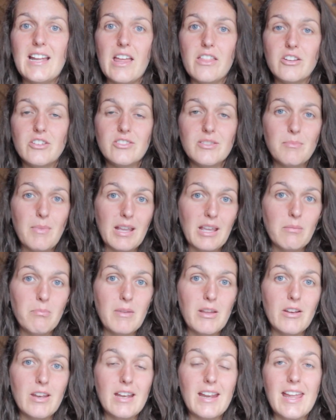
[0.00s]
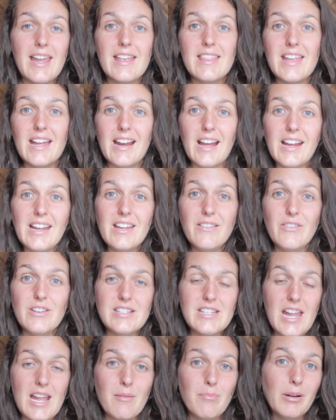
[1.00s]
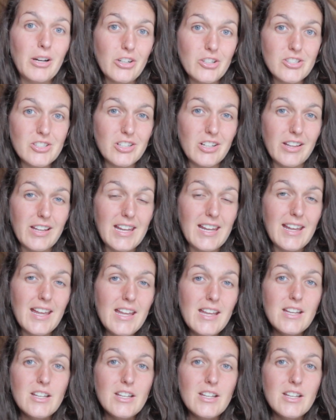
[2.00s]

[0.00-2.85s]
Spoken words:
others in my community, and that I even take personally.